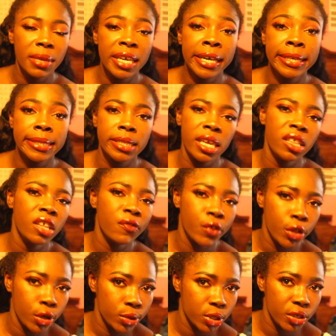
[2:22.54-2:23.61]
because they live
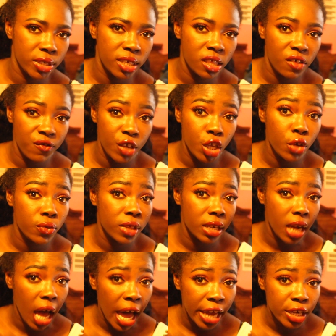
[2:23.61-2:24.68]
closer to the venue than
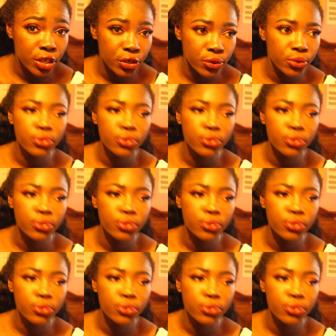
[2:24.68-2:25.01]
I do.